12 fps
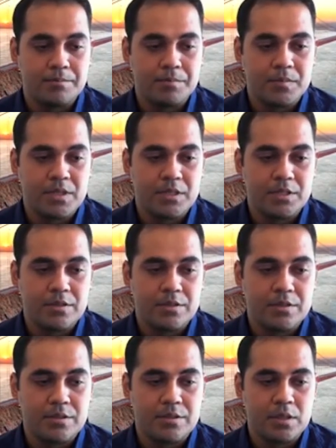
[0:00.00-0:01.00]
such
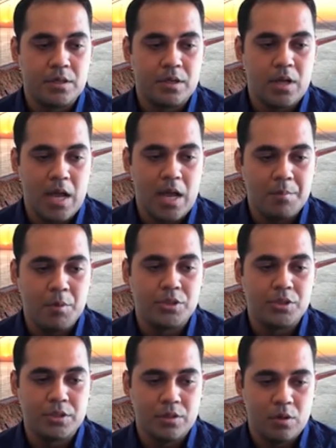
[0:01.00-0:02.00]
as high
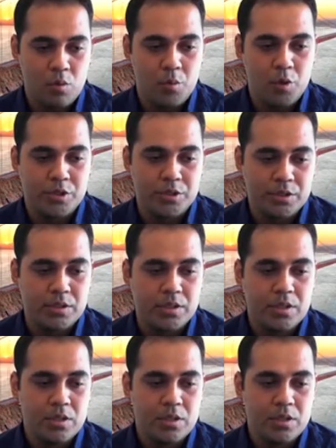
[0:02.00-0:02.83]
moisture or low moisture.